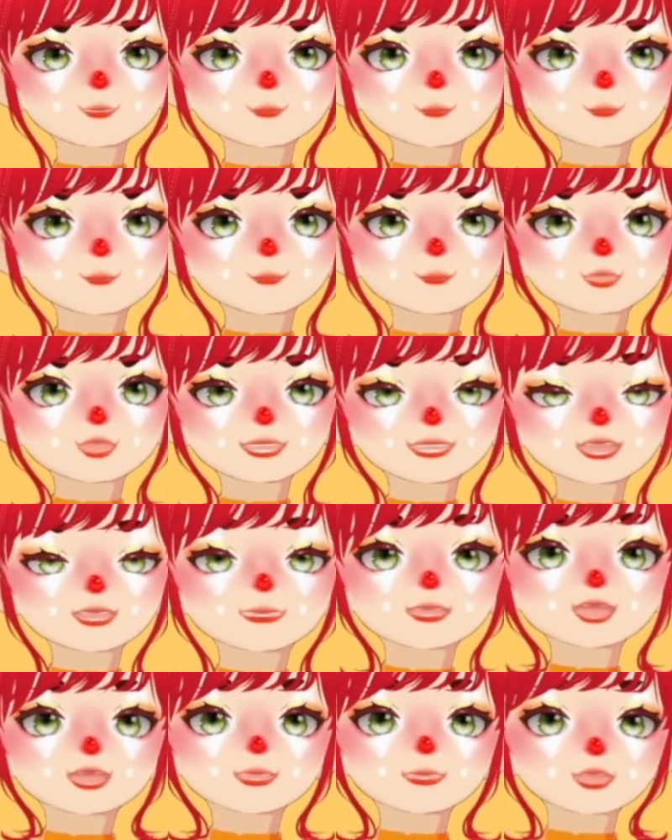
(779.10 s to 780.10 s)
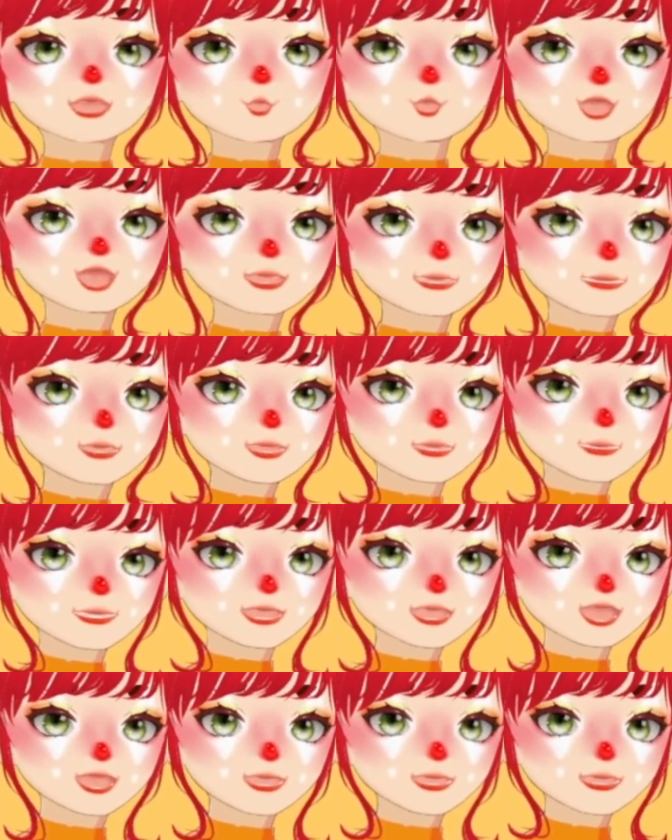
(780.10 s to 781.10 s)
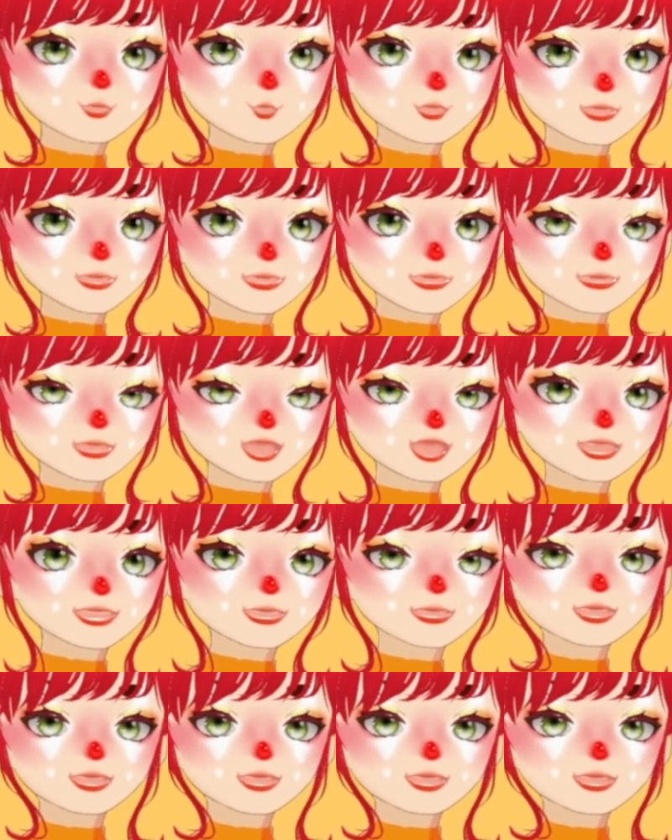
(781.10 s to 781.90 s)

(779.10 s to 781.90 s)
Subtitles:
we actually just watched the second. We didn't play it, but